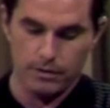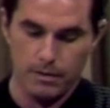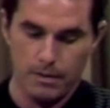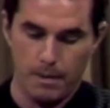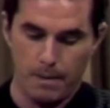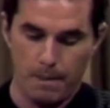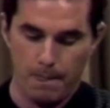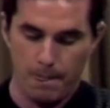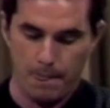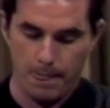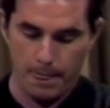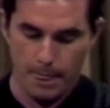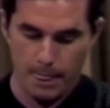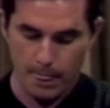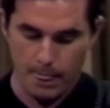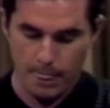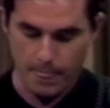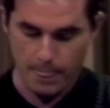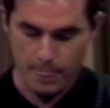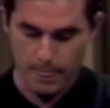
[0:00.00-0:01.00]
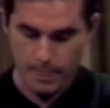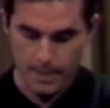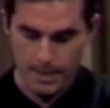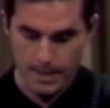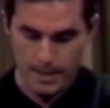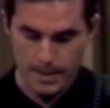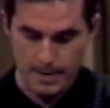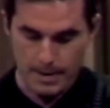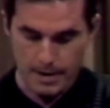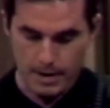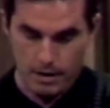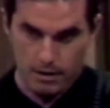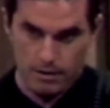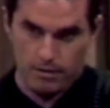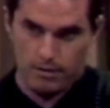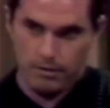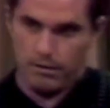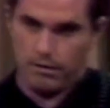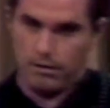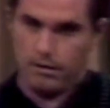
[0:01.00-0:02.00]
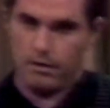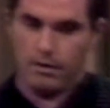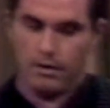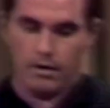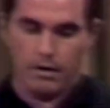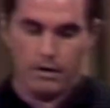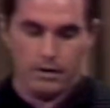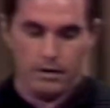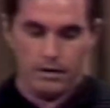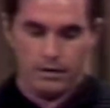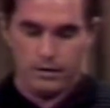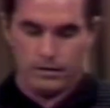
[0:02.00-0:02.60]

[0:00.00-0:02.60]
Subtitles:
What about the kids? Did they do anything to